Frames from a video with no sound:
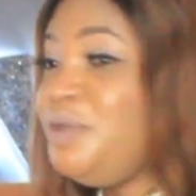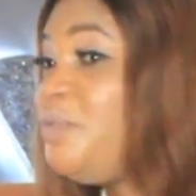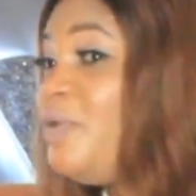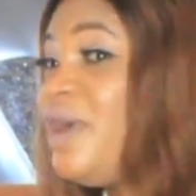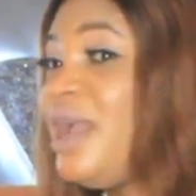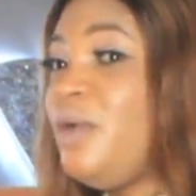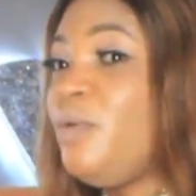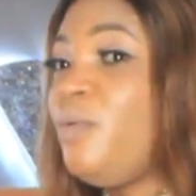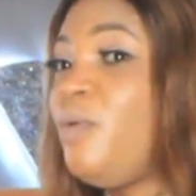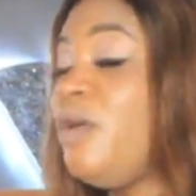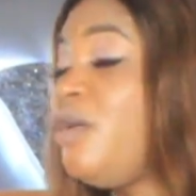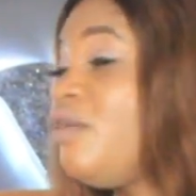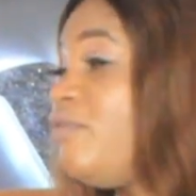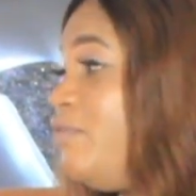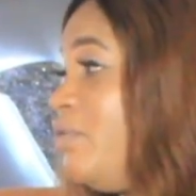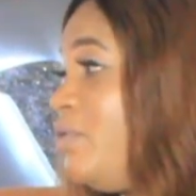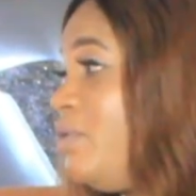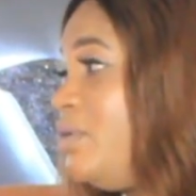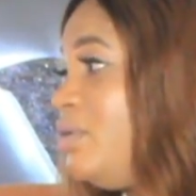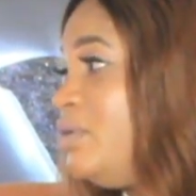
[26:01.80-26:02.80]
people I work
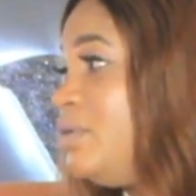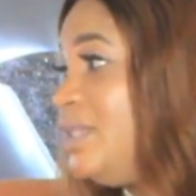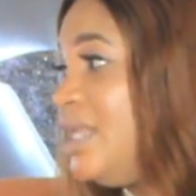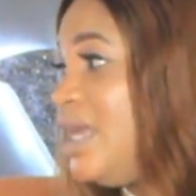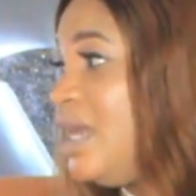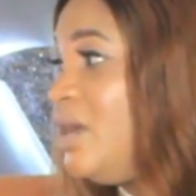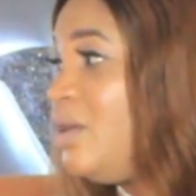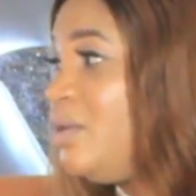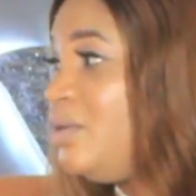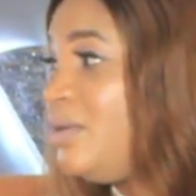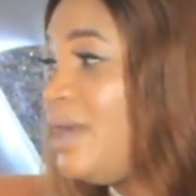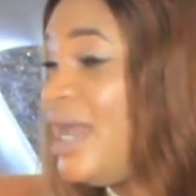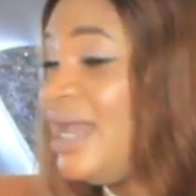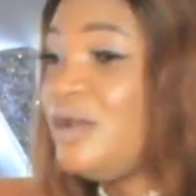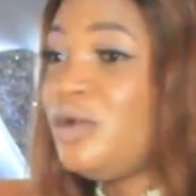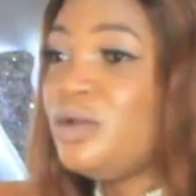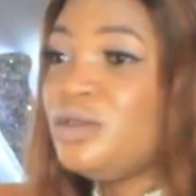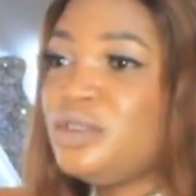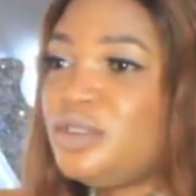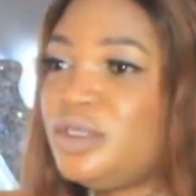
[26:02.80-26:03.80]
for now, I
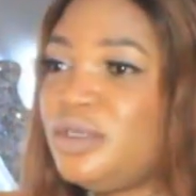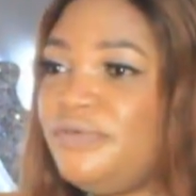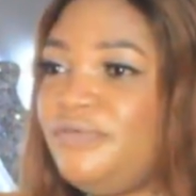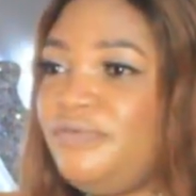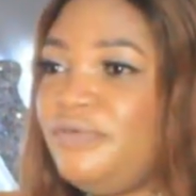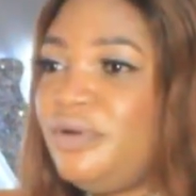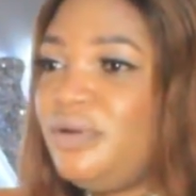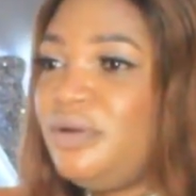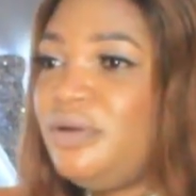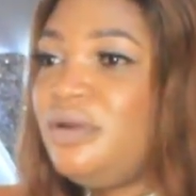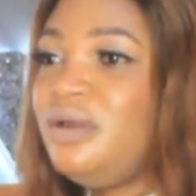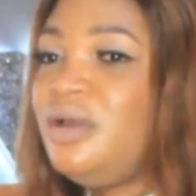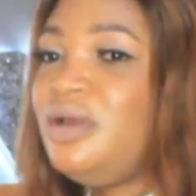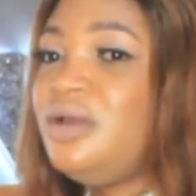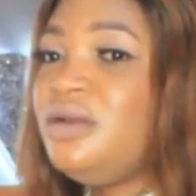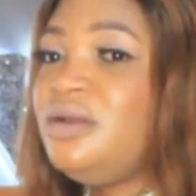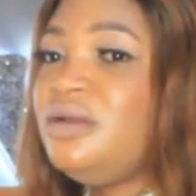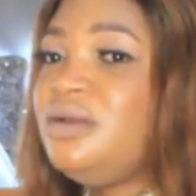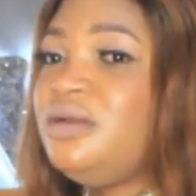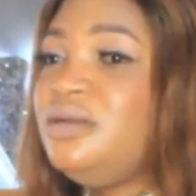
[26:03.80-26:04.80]
consult for,
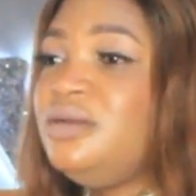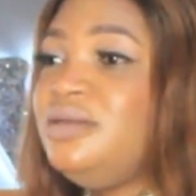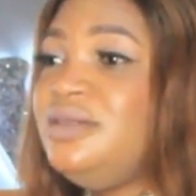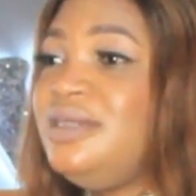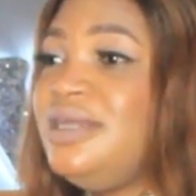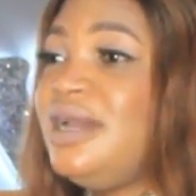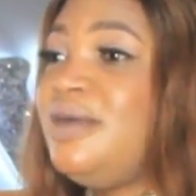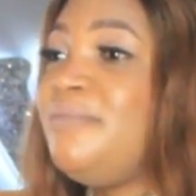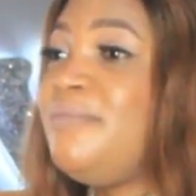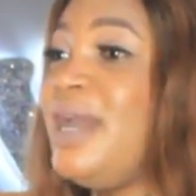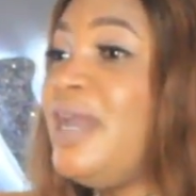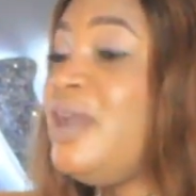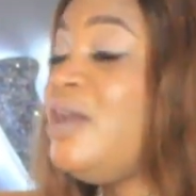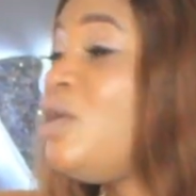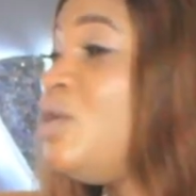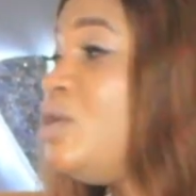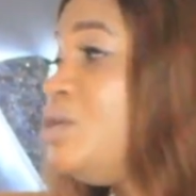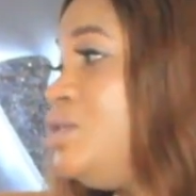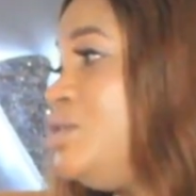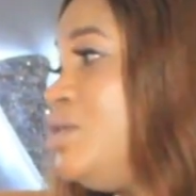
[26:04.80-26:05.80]
they are my
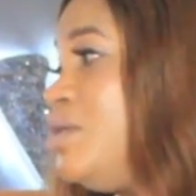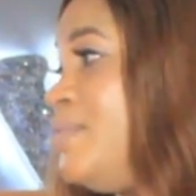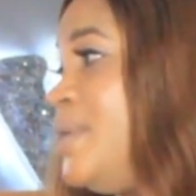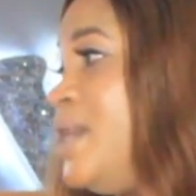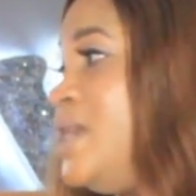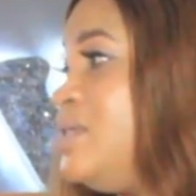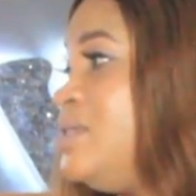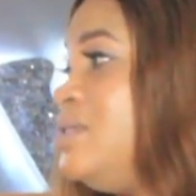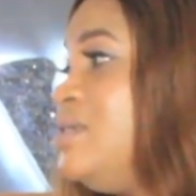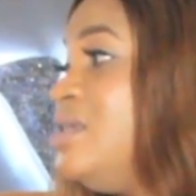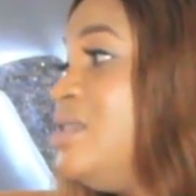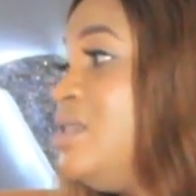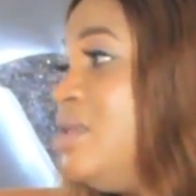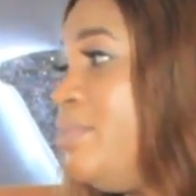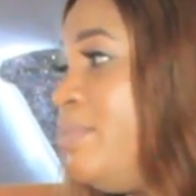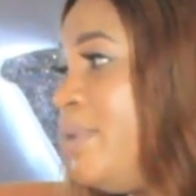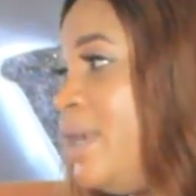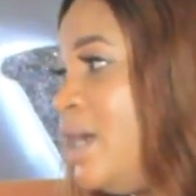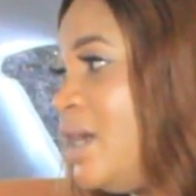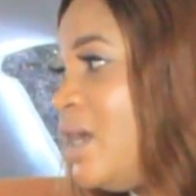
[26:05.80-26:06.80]
customers in the
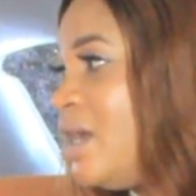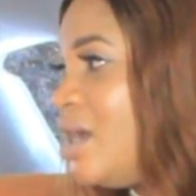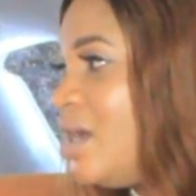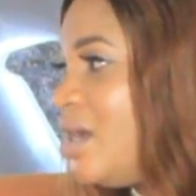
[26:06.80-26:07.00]
bank.